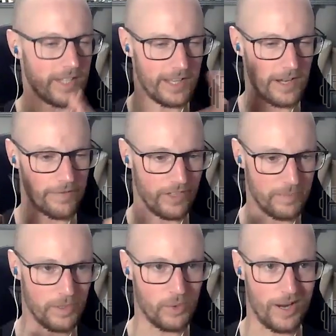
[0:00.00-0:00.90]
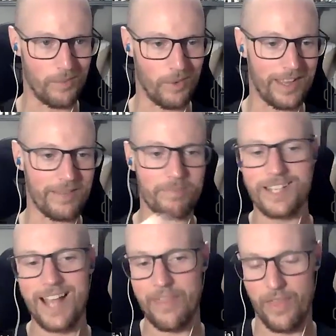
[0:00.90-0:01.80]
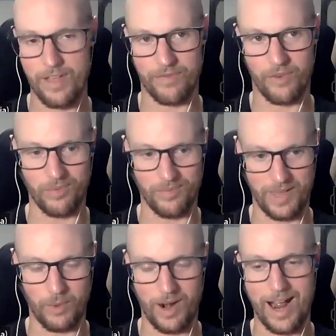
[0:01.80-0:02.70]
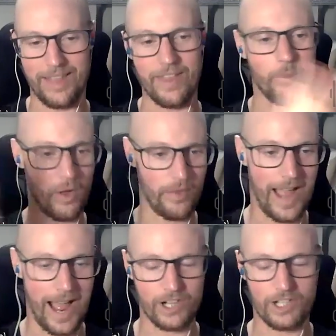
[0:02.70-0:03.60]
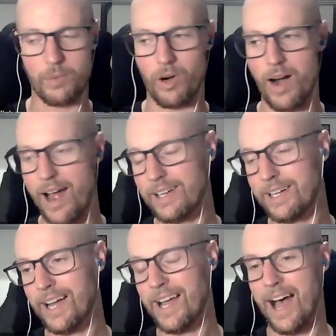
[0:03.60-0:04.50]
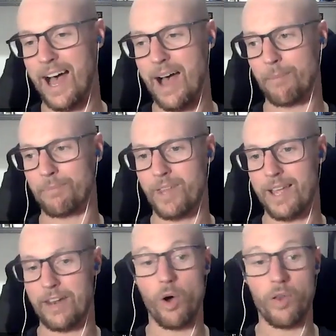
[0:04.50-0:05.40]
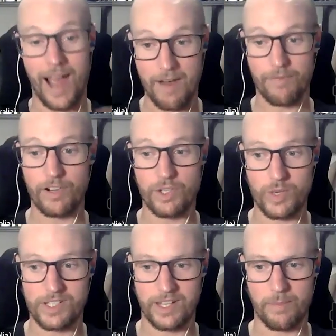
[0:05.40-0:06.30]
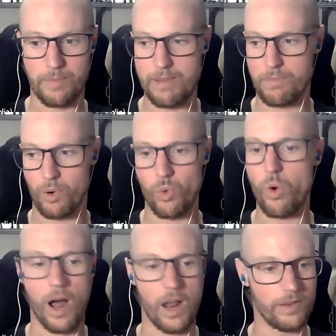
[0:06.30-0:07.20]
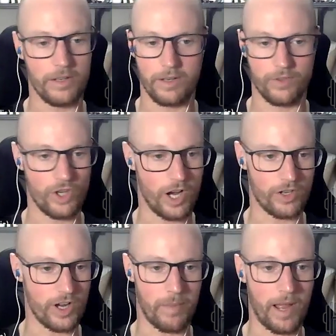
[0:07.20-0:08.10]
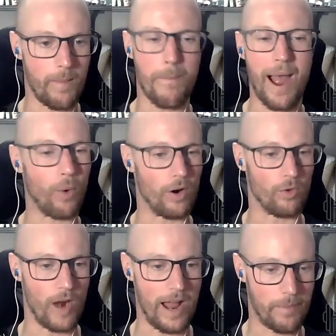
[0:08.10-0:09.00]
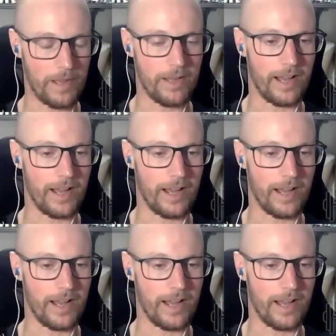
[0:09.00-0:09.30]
can see the difference between what they said they thought they were at and then what they actually were at. And on average, we see that people underjudge it by about a rep.